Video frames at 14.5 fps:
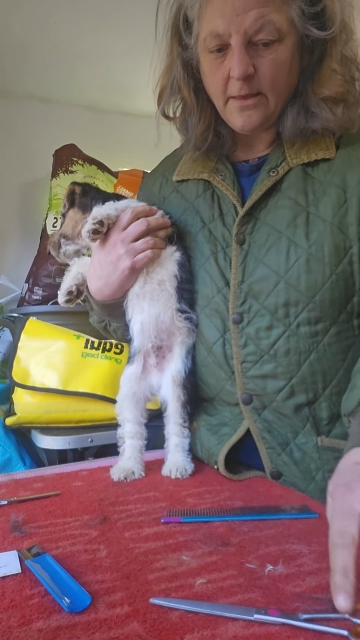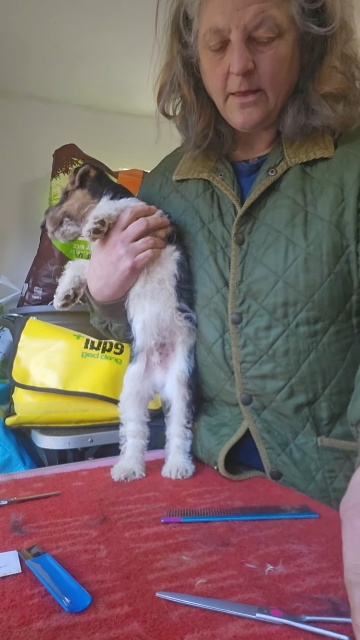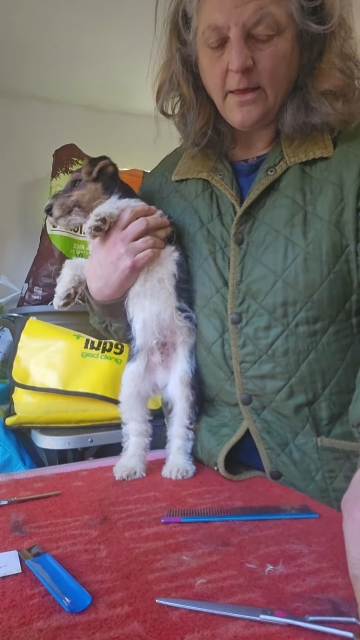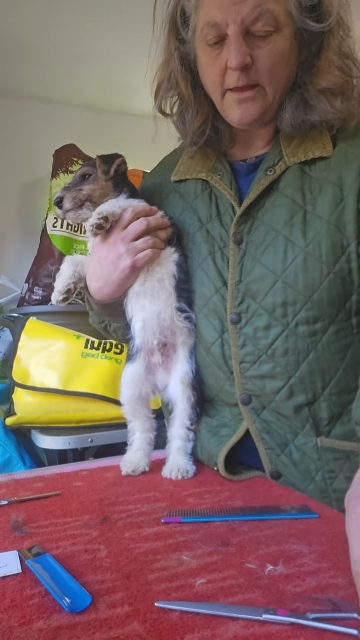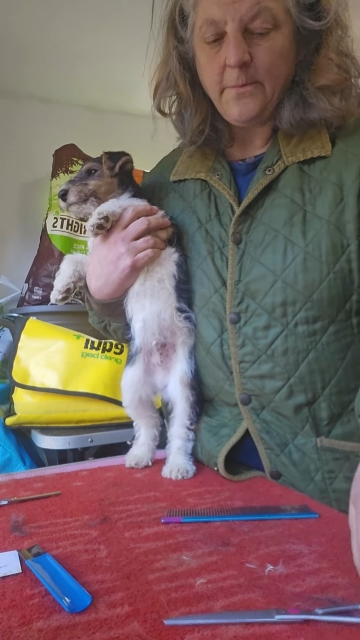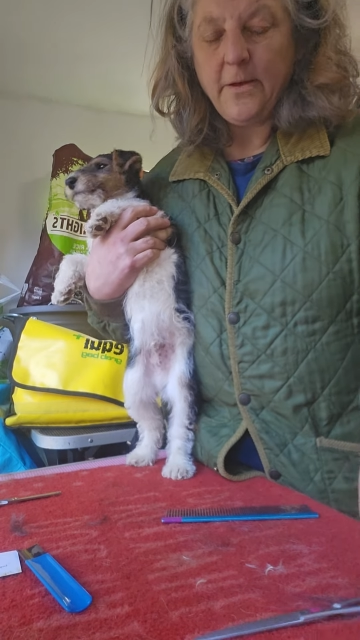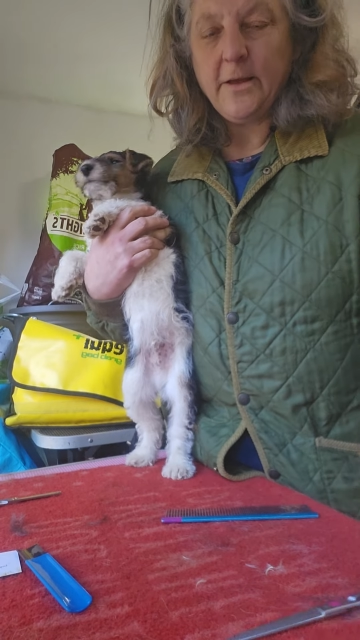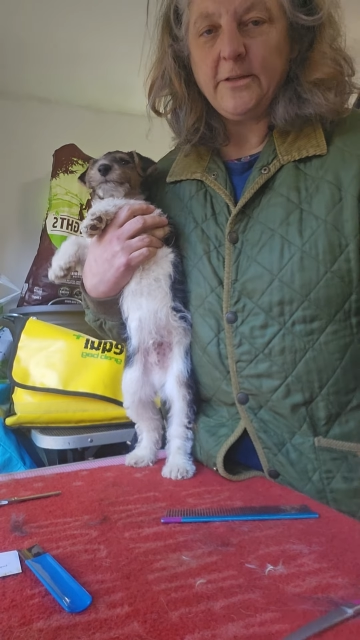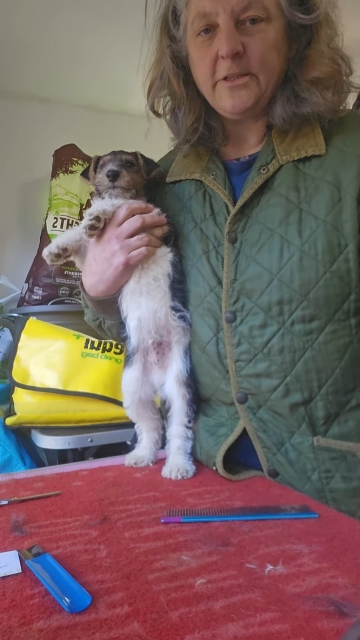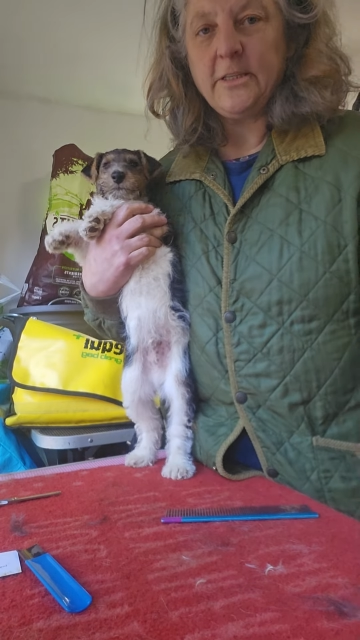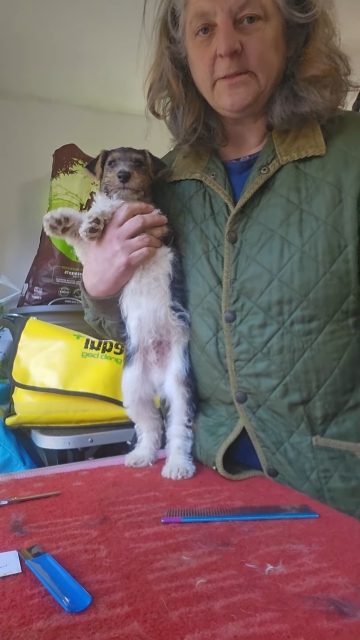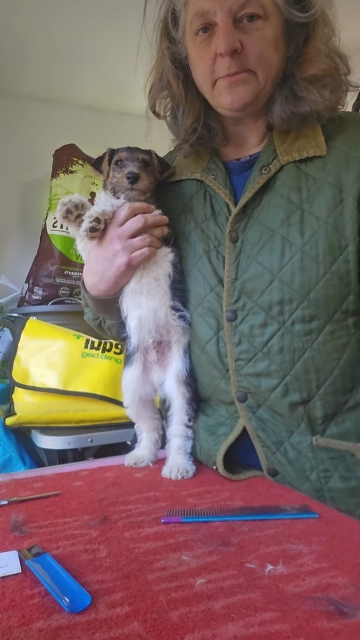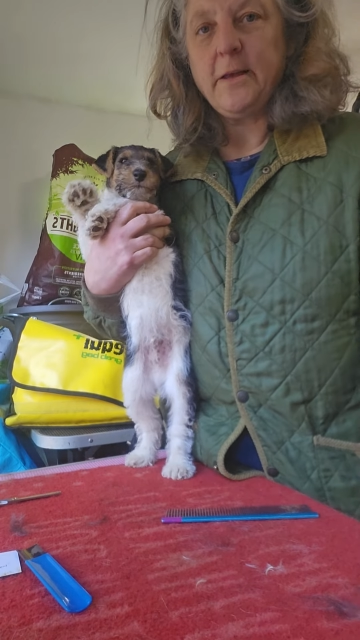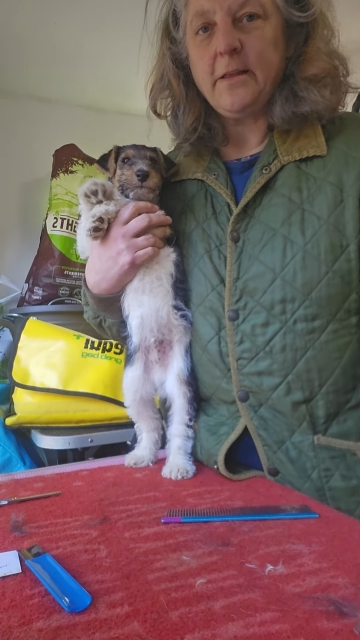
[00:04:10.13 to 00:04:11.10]
I might
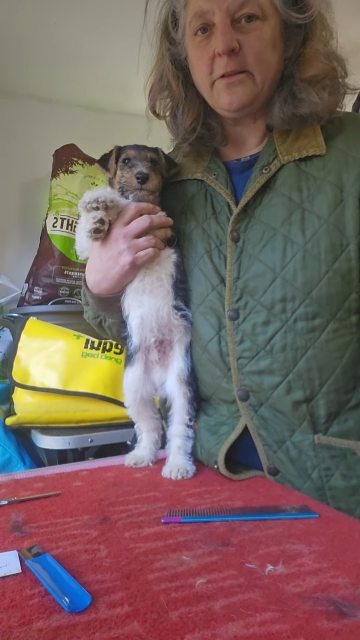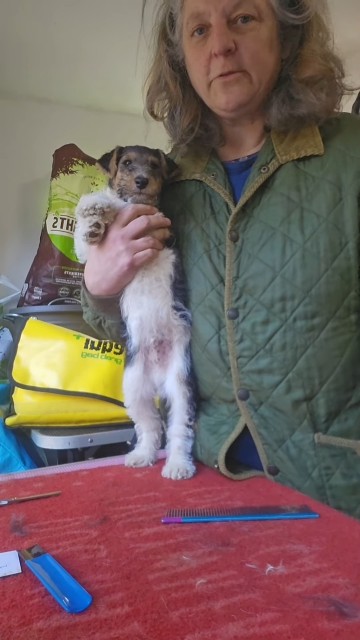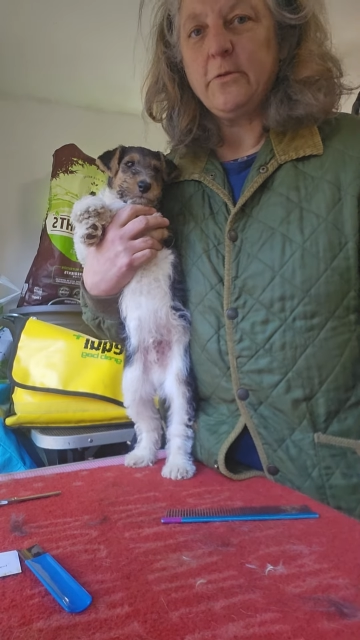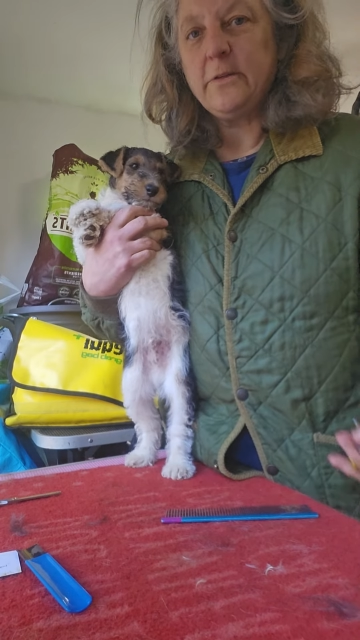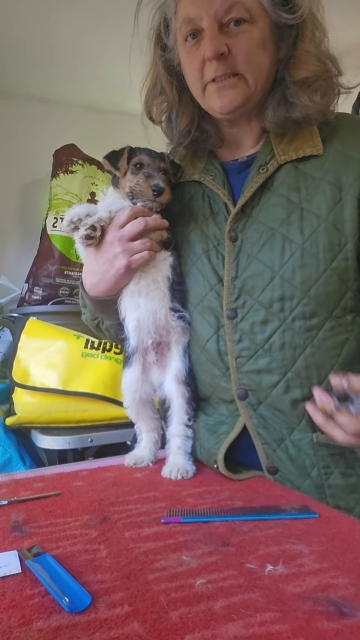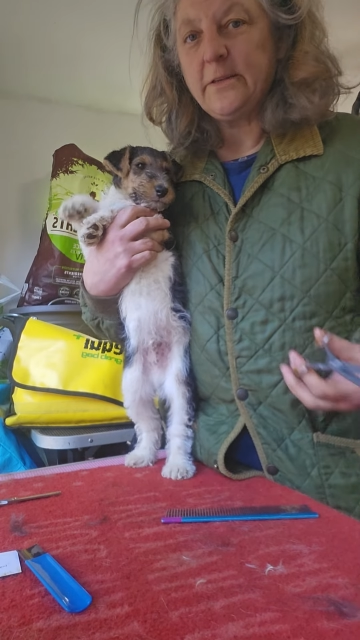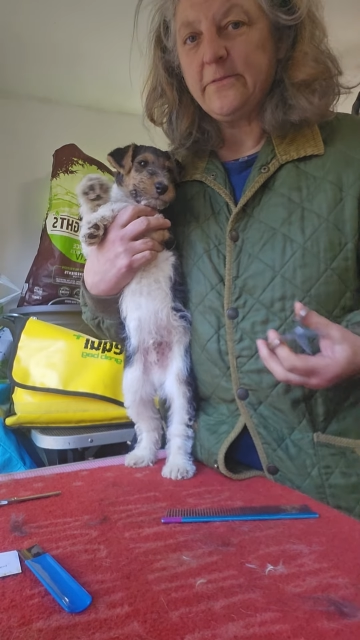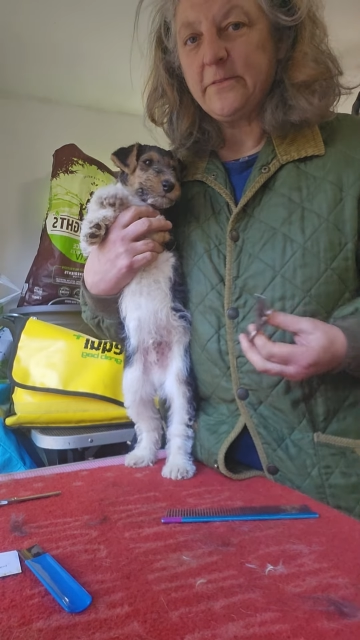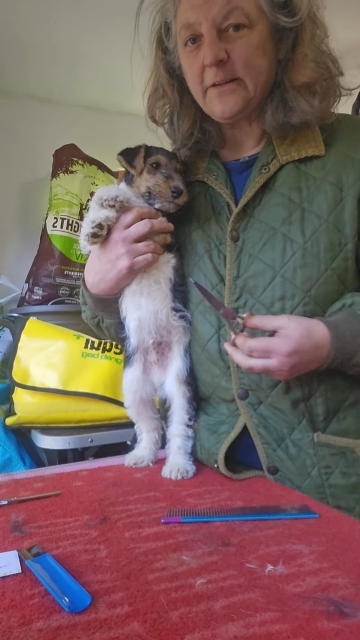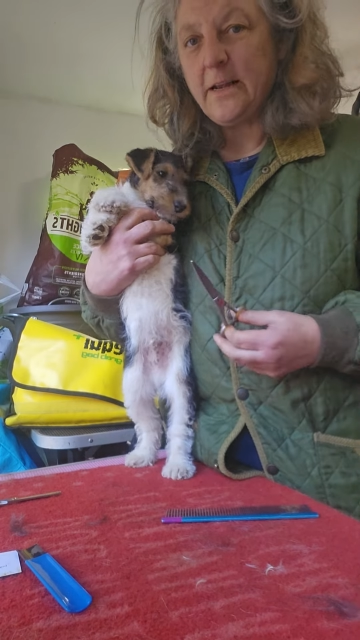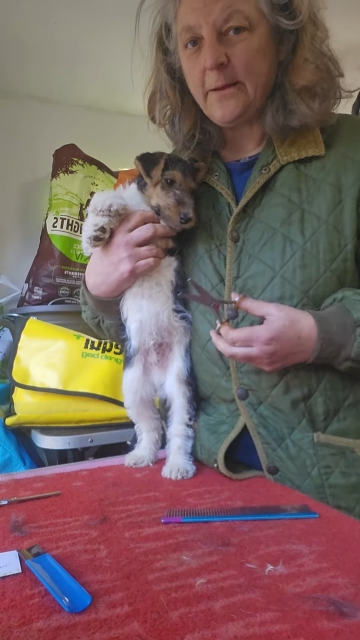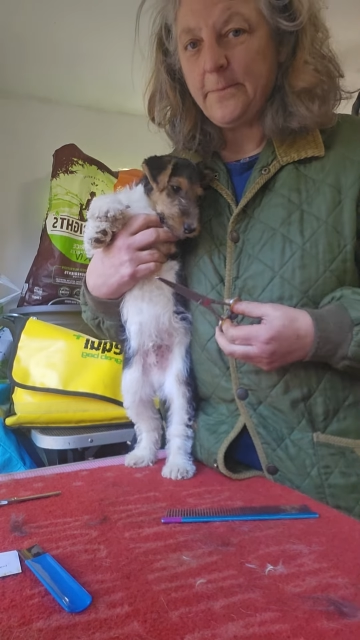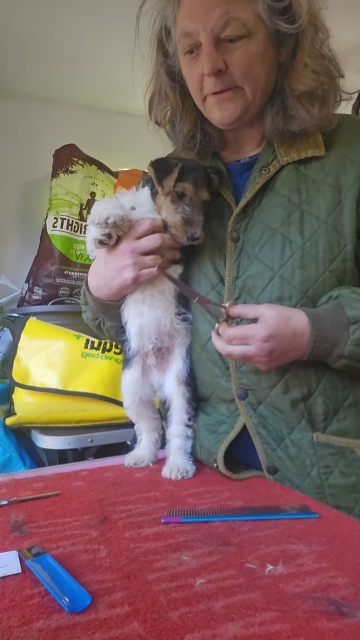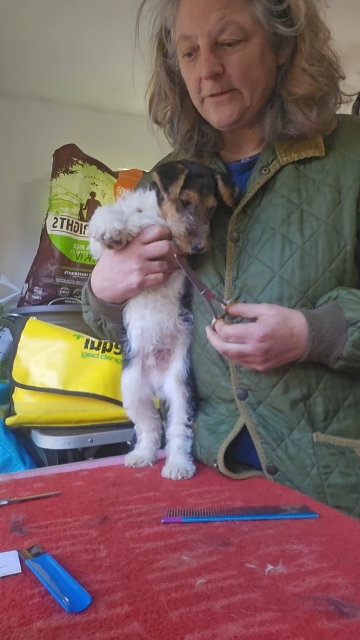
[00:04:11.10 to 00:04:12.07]
just make the noise of
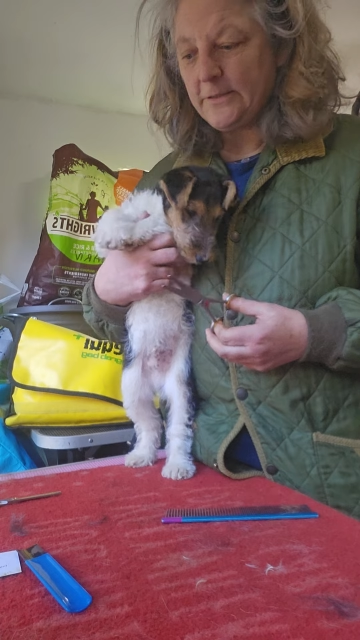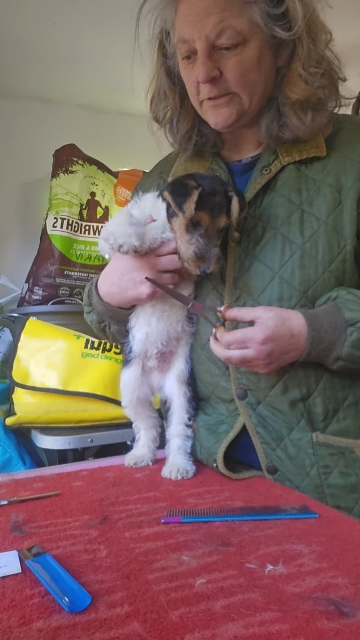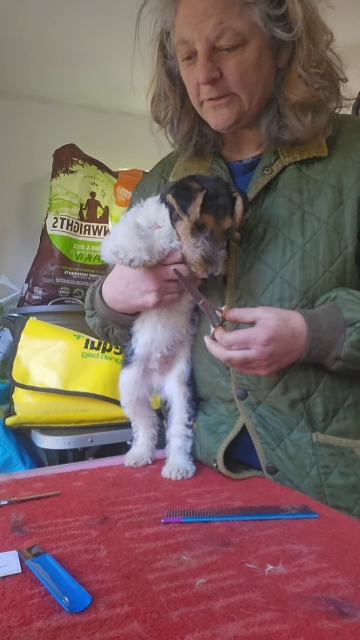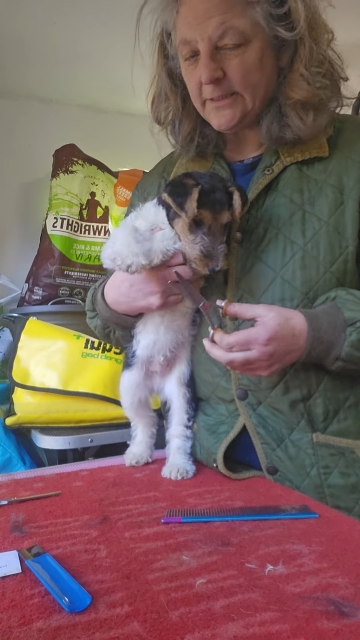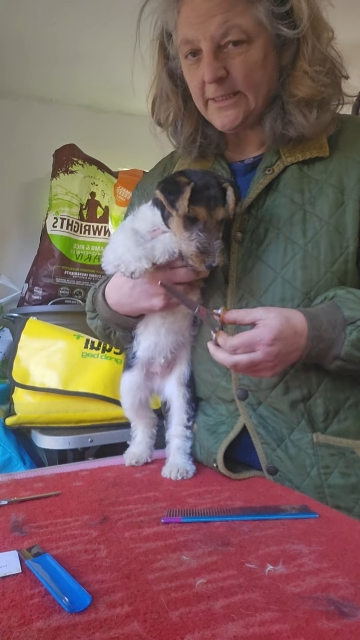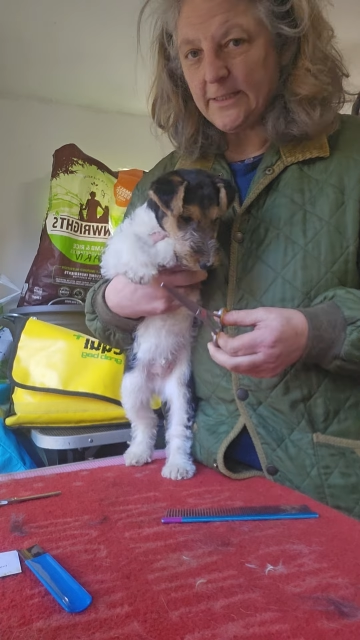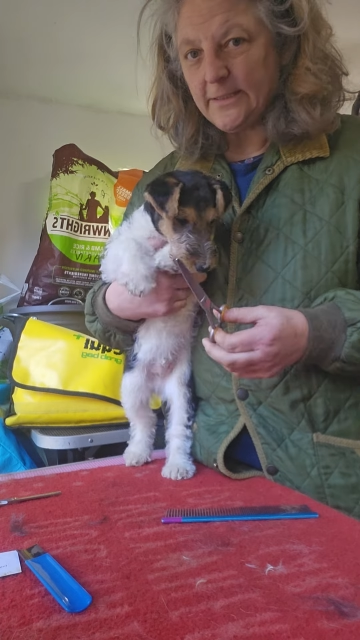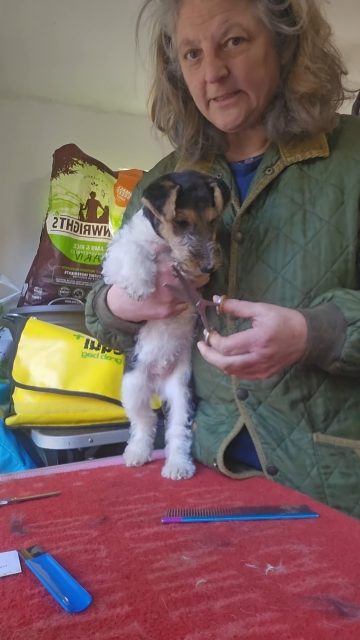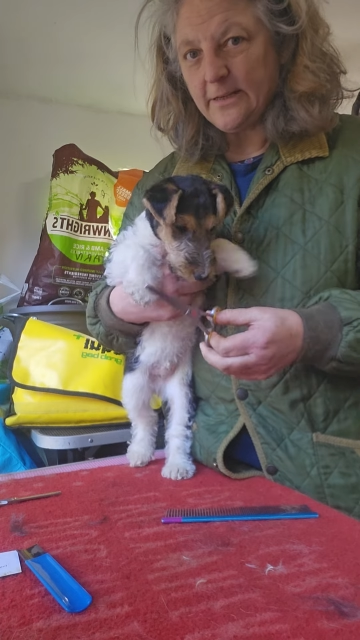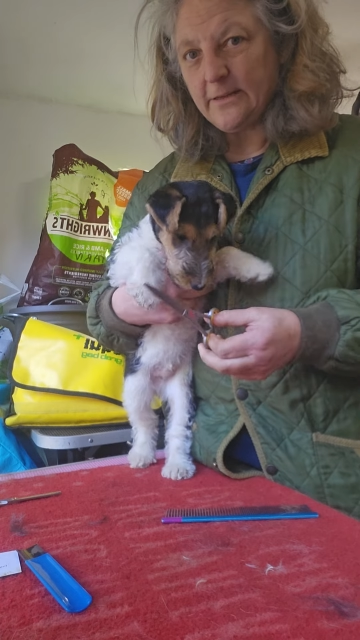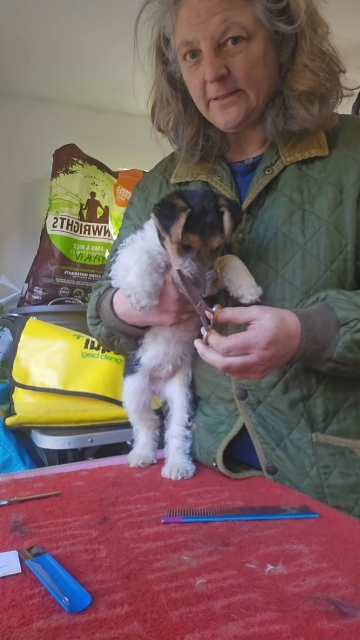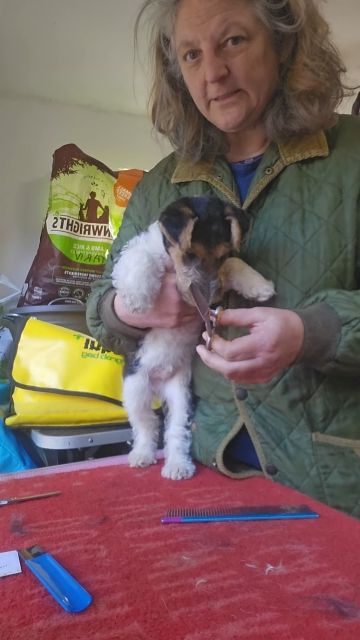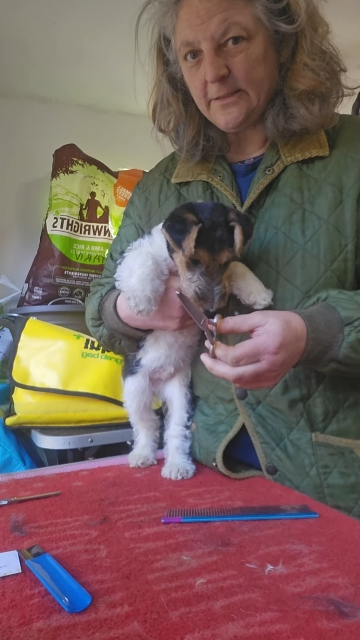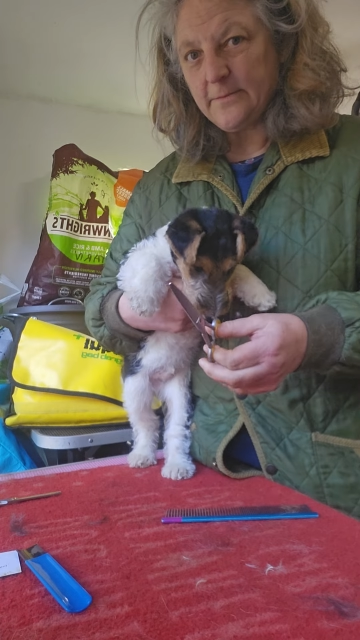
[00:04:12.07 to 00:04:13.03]
clippers or
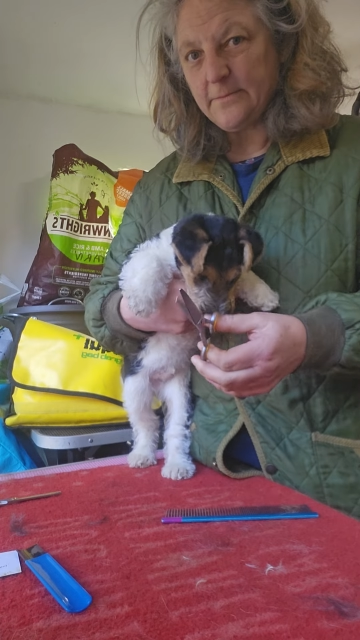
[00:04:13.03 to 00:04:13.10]
scissors.